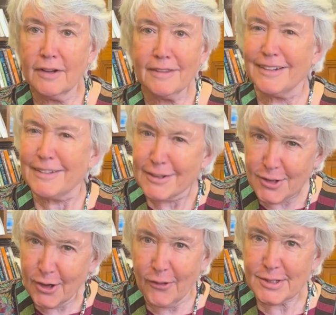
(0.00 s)
that it
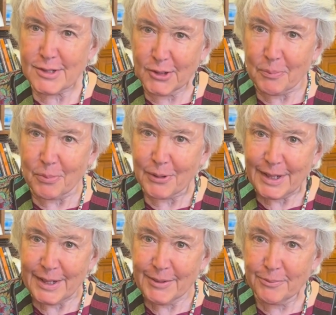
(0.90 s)
doesn't always look
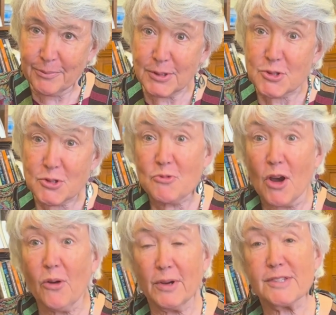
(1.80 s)
pretty, but
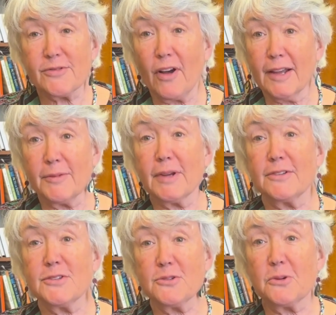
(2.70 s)
it's fine
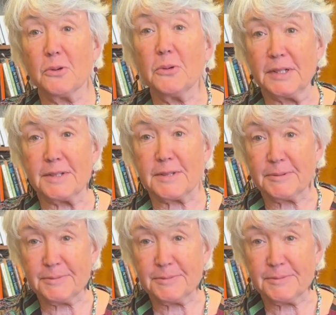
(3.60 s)
because you grew it.